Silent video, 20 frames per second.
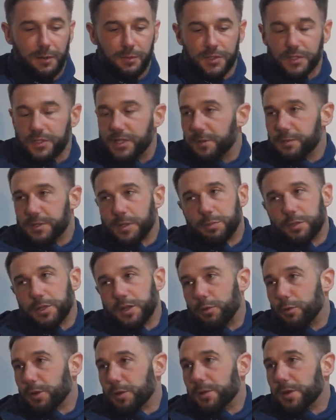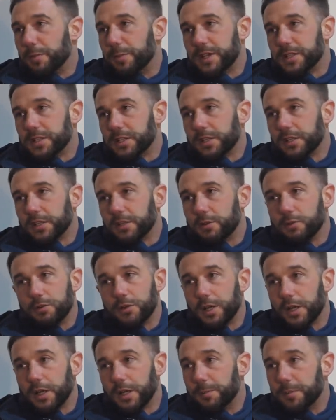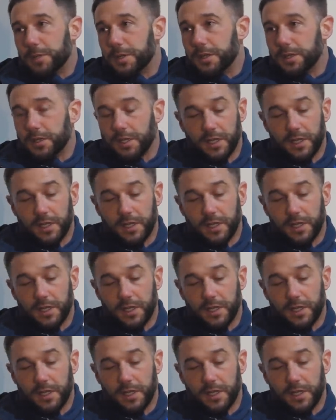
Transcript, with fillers: was the same as a player. I want to be the best I can go, I can be.